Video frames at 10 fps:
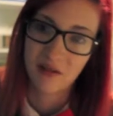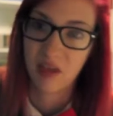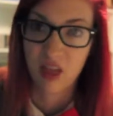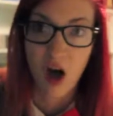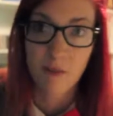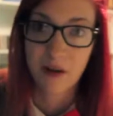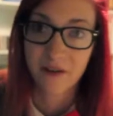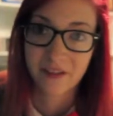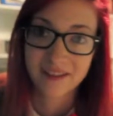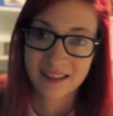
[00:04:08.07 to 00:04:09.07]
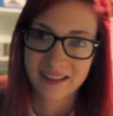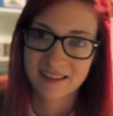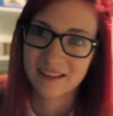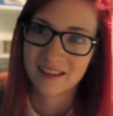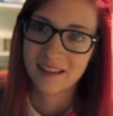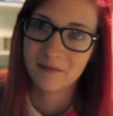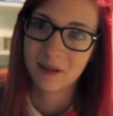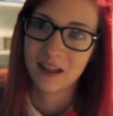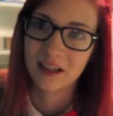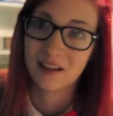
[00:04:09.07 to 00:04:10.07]
A lot better the second time,
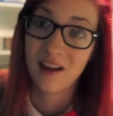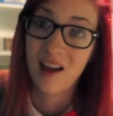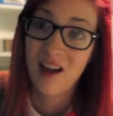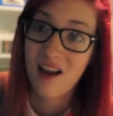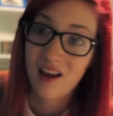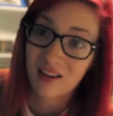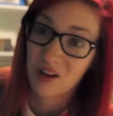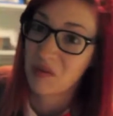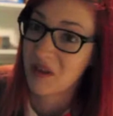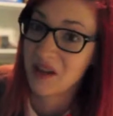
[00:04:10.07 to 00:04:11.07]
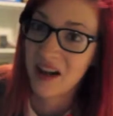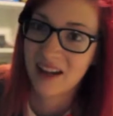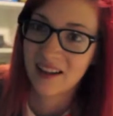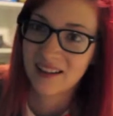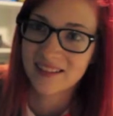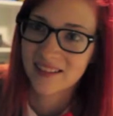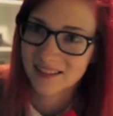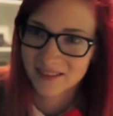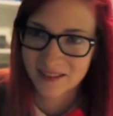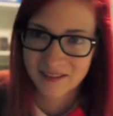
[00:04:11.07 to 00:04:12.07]
and Hope you had a good
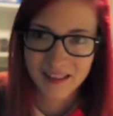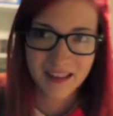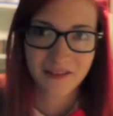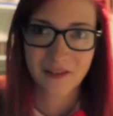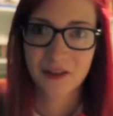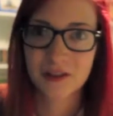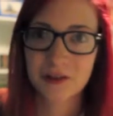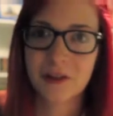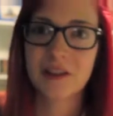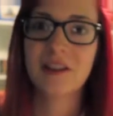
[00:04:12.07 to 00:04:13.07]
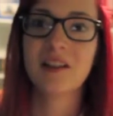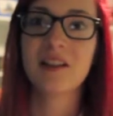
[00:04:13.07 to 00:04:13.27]
Doctor Who anniversary.